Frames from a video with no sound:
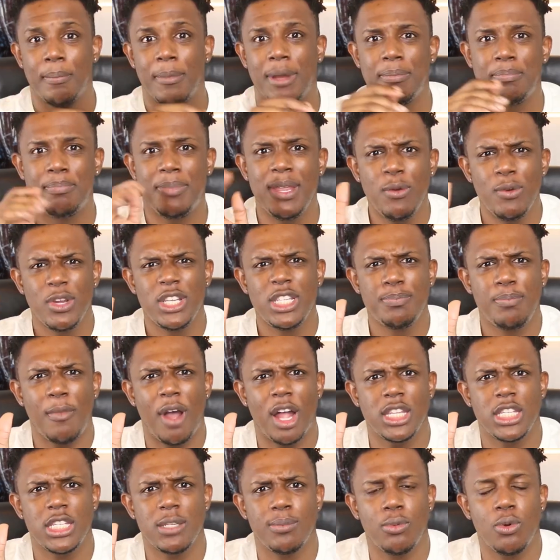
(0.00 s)
But be
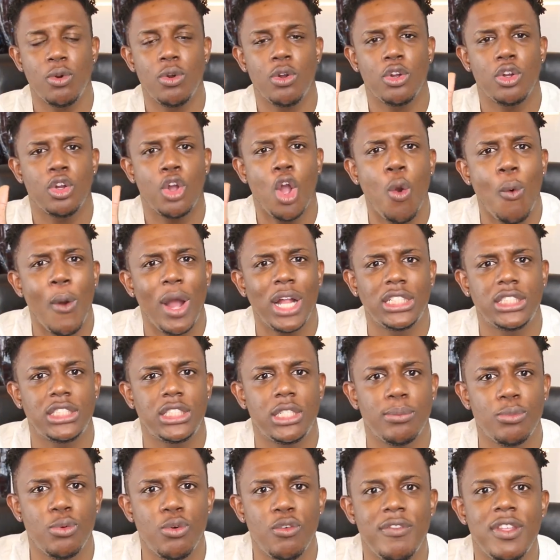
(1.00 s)
responsible. Go watch
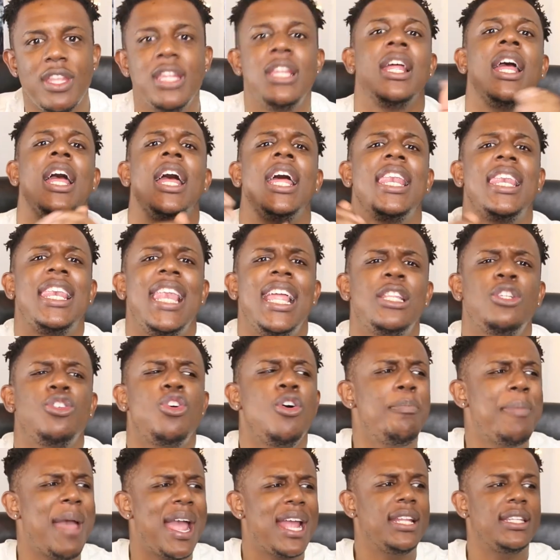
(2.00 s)
the movie. Let's
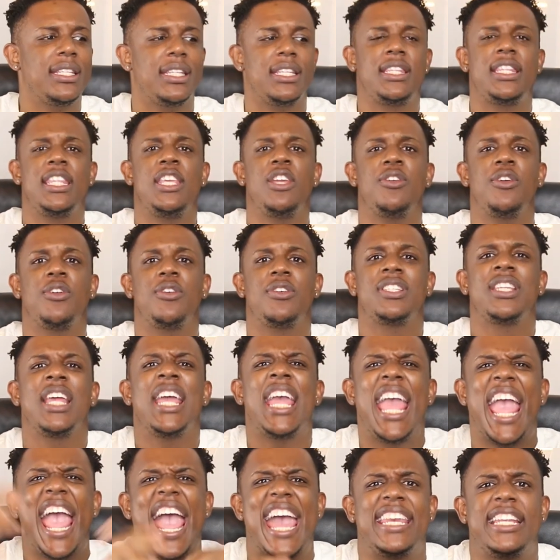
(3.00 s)
go back into
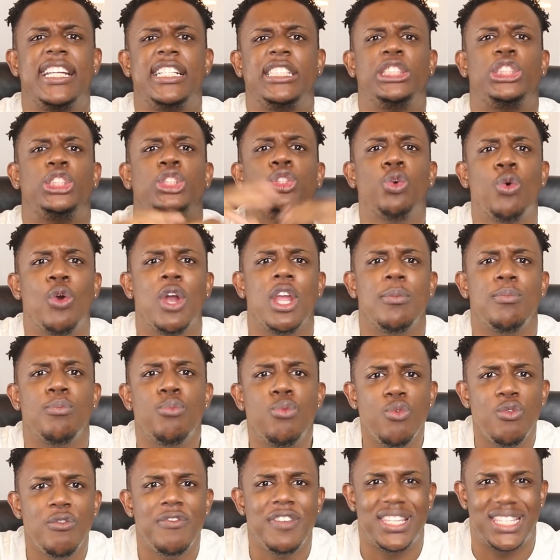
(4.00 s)
theaters and enjoy
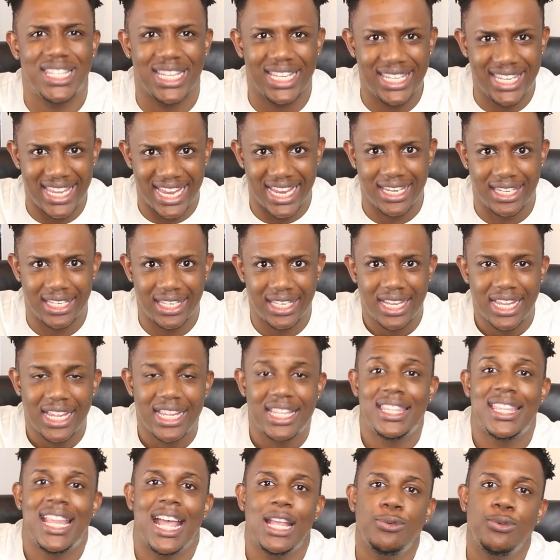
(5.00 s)
movies
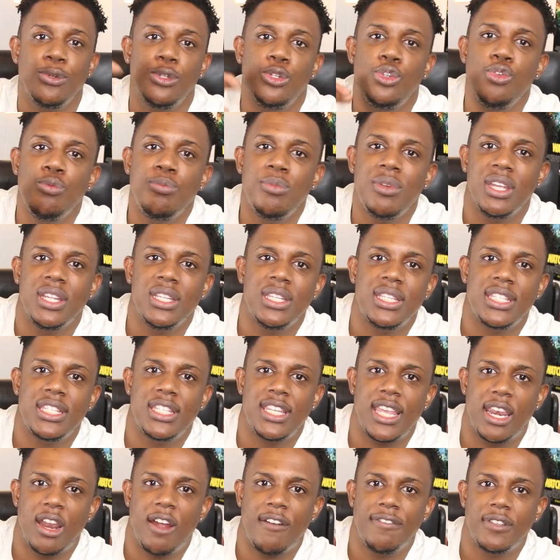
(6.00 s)
again. That's what New Mutants
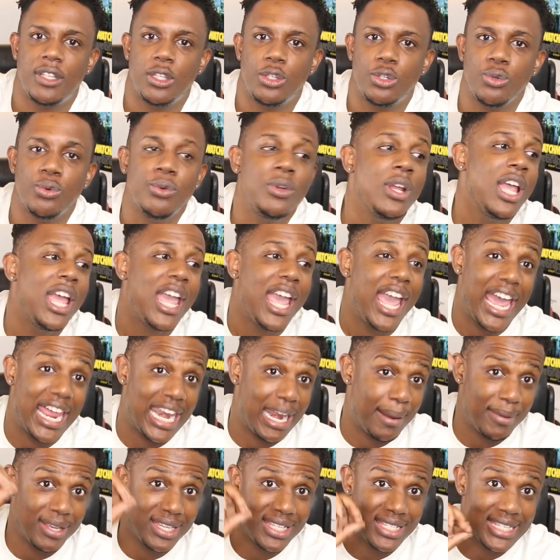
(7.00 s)
set off to do.
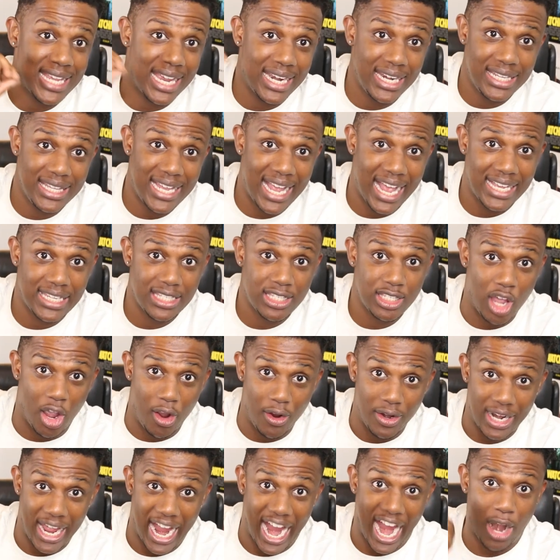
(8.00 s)
And I'm excited that I
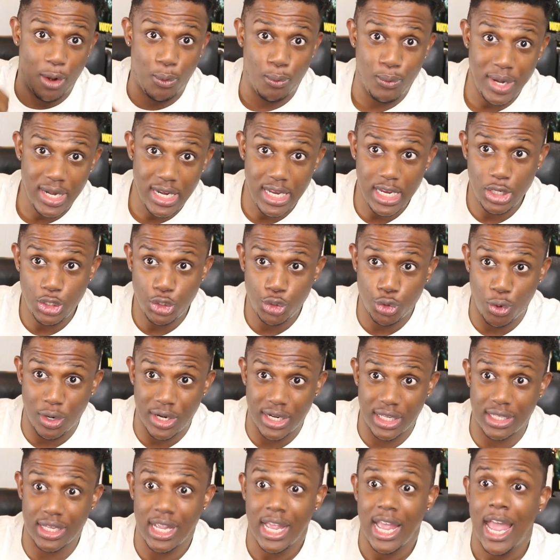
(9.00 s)
saw it. I really
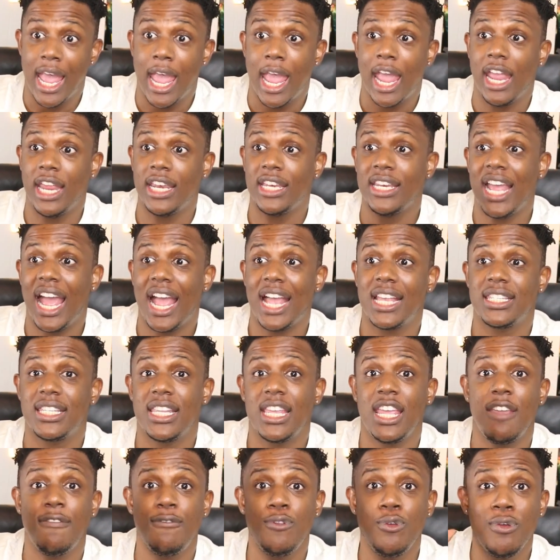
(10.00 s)
enjoyed it. And guys,
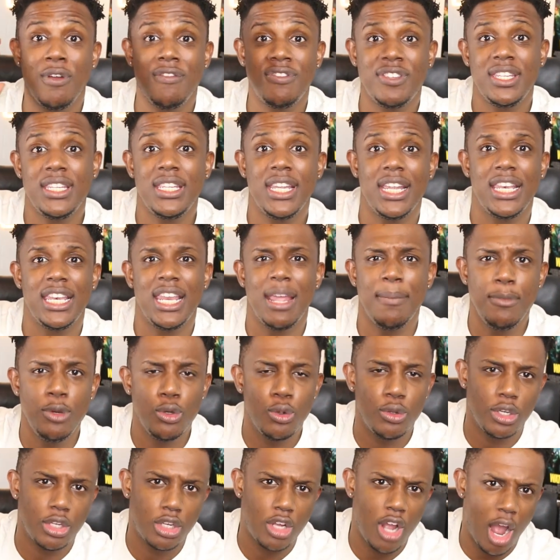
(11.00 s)
if you have seen it, let me
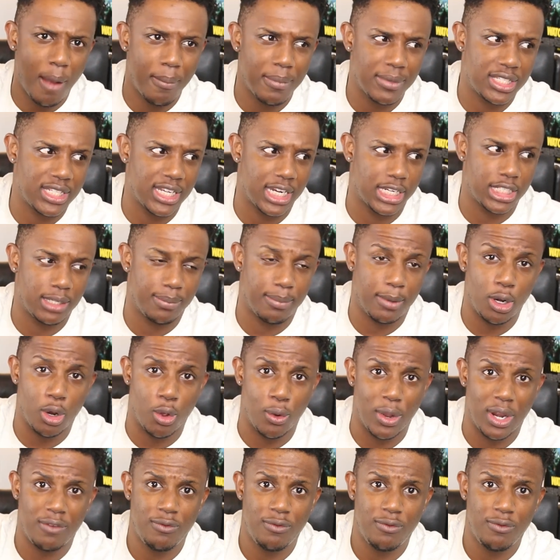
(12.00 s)
know in the comment section below.